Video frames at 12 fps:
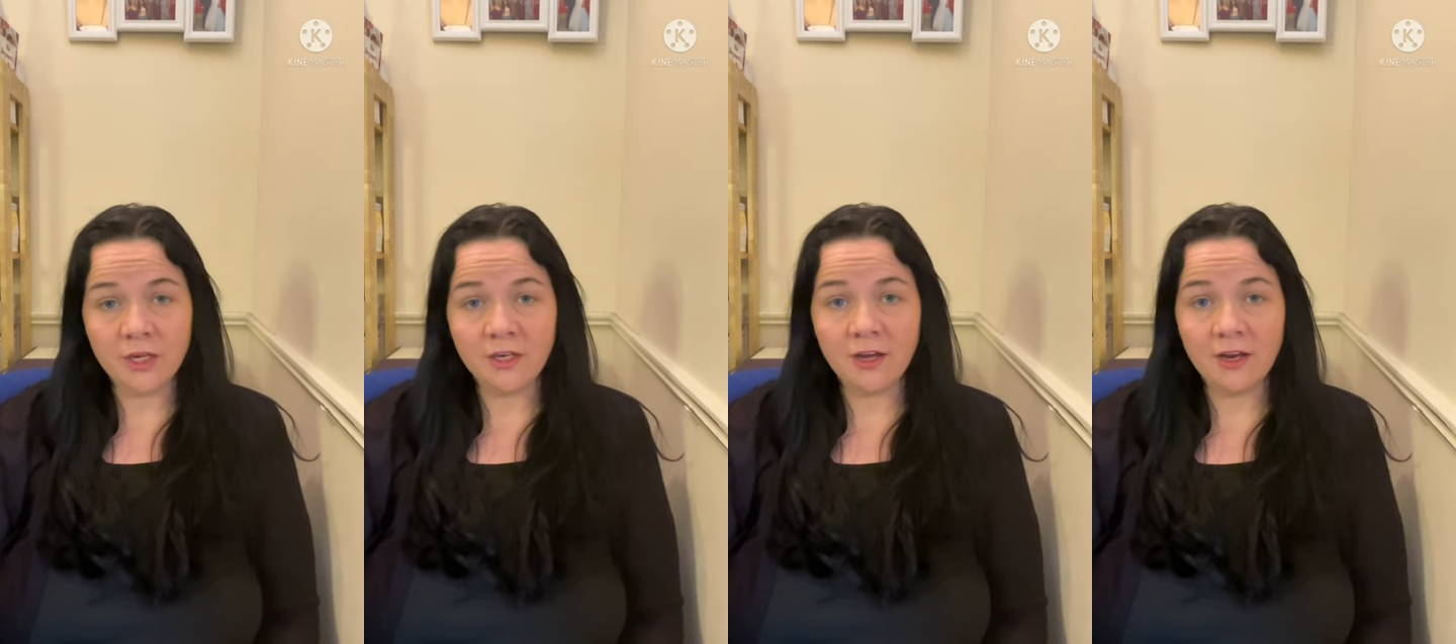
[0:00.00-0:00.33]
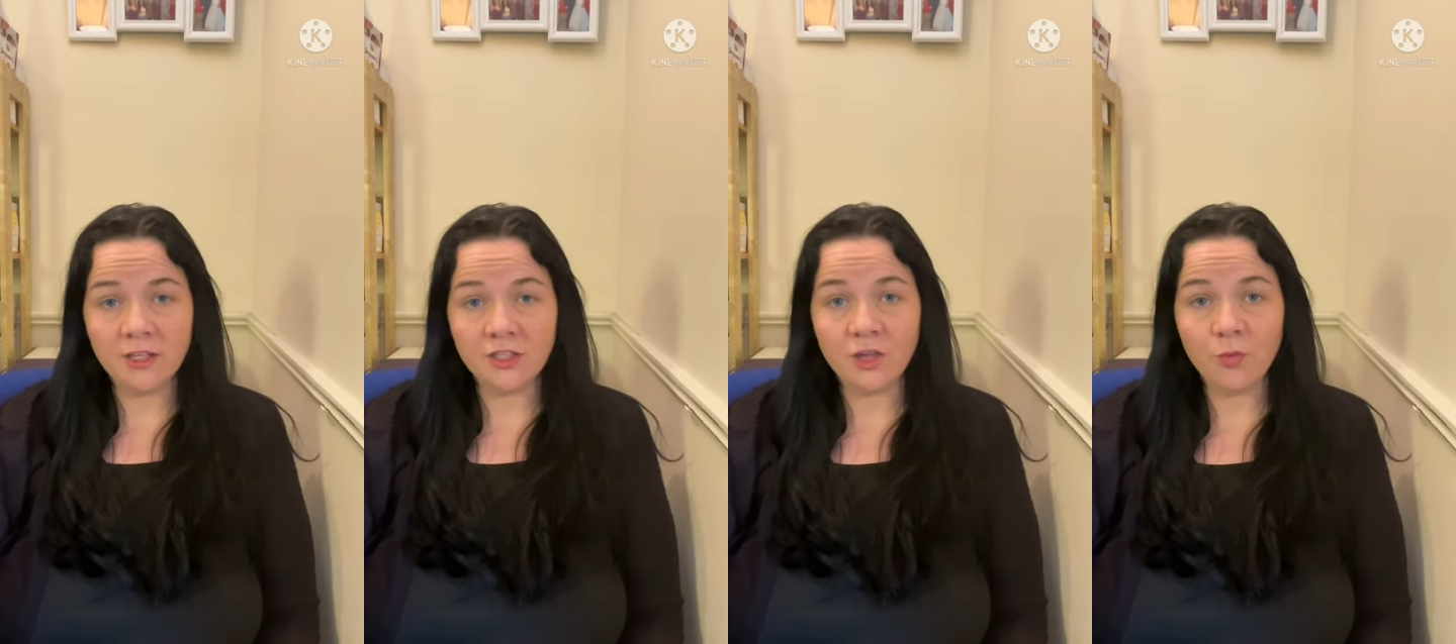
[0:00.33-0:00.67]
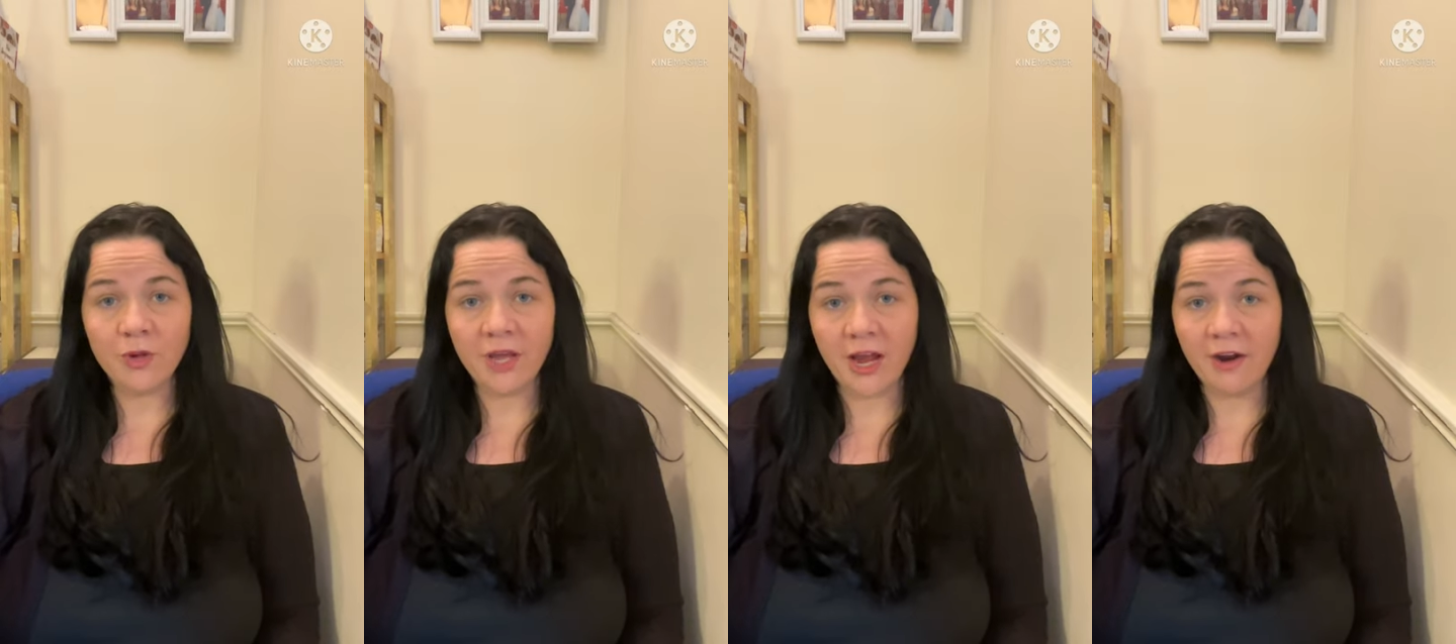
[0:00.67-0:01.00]
acknowledge that
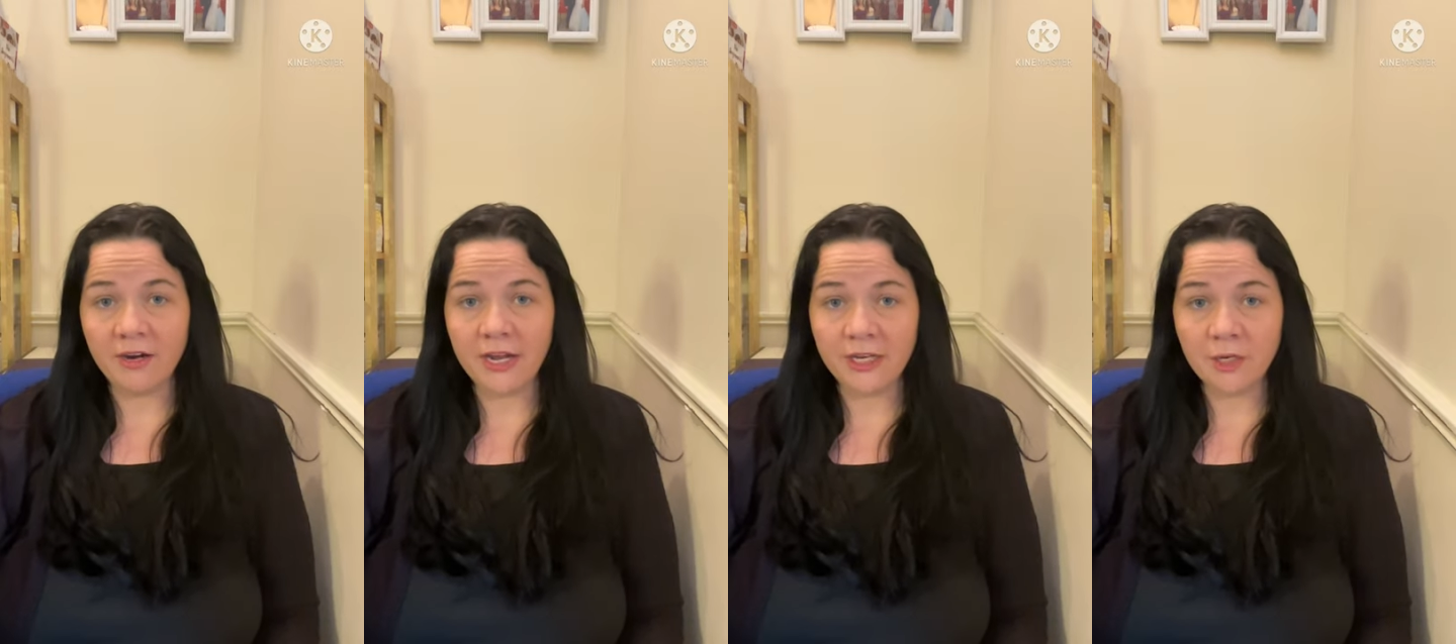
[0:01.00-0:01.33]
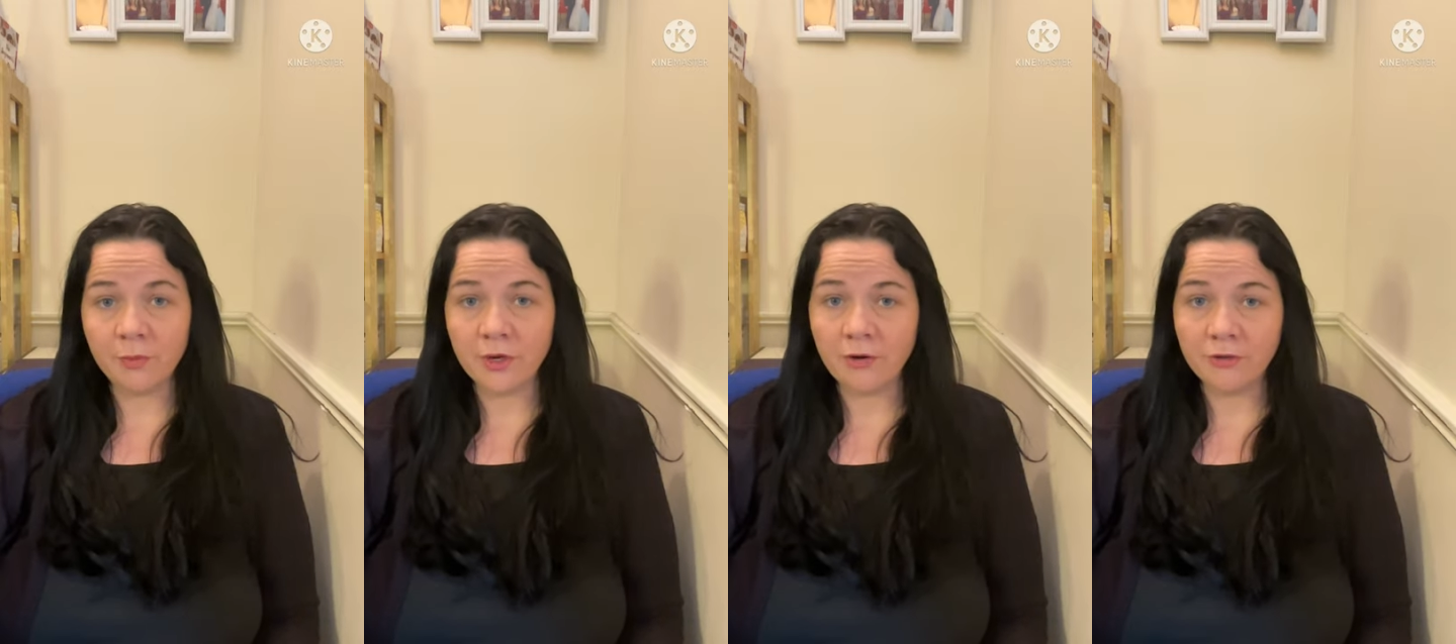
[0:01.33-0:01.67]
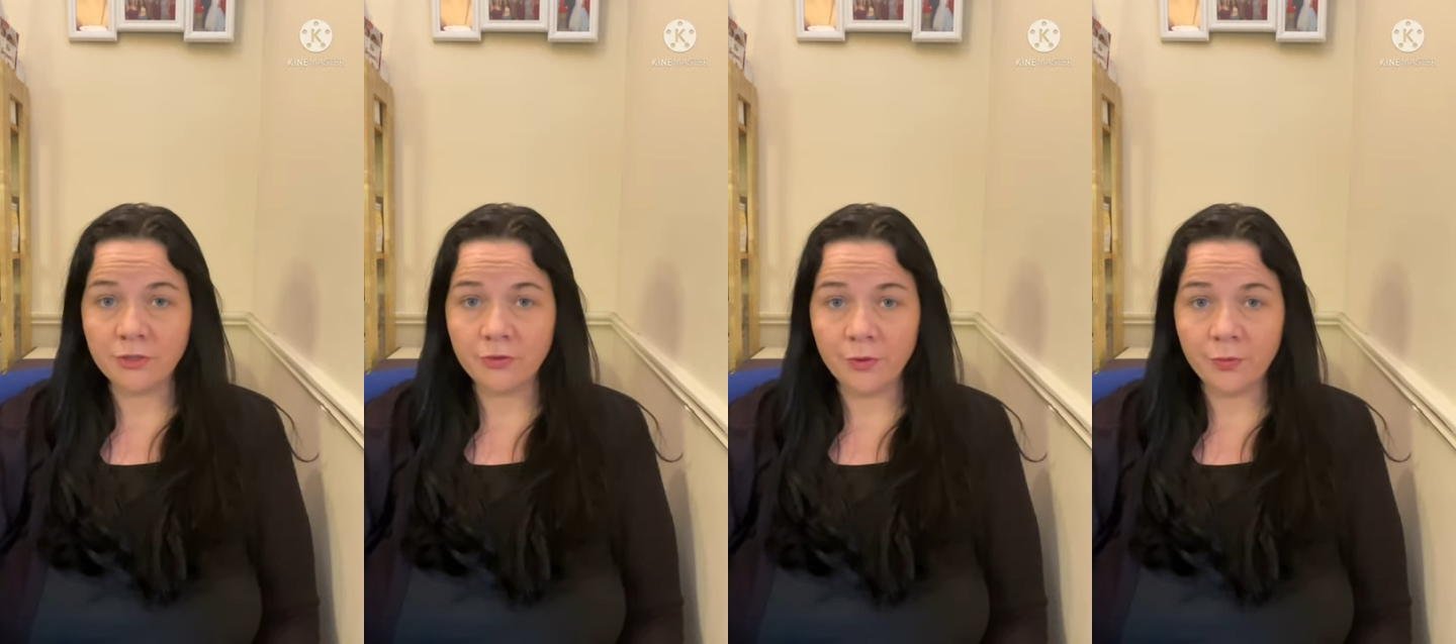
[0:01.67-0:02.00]
we are an ethnic
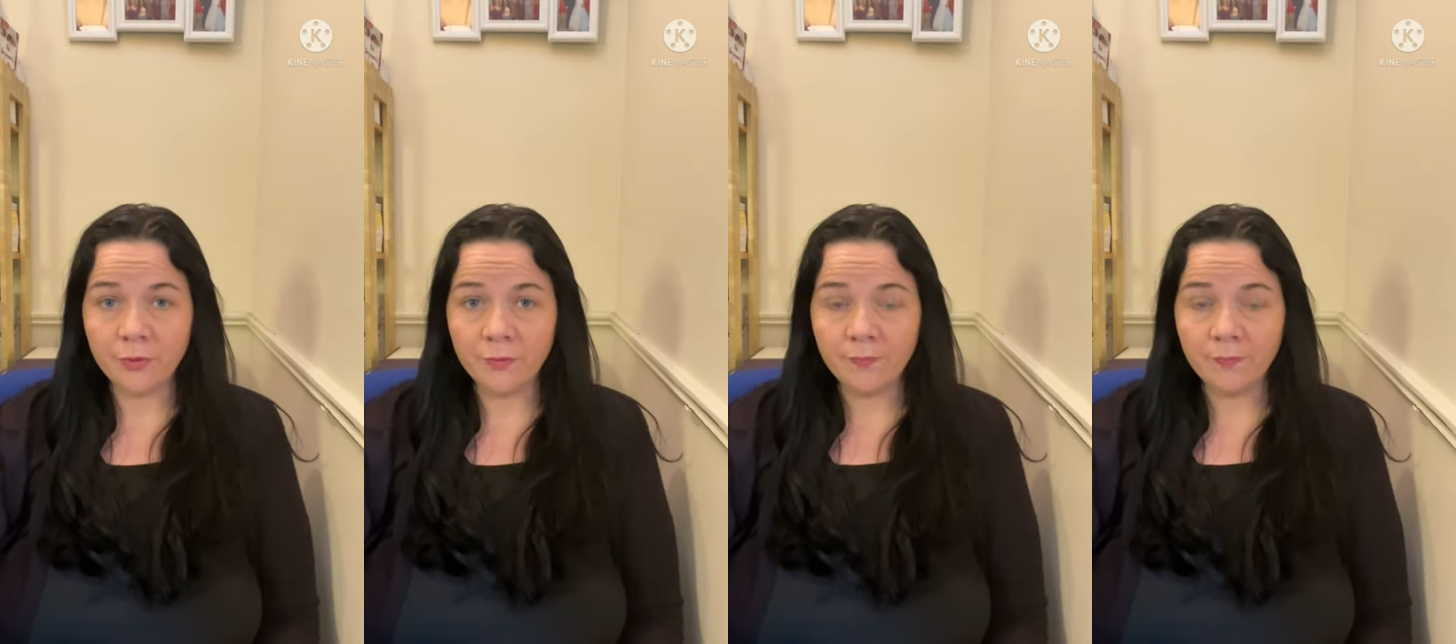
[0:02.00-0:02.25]
minority group.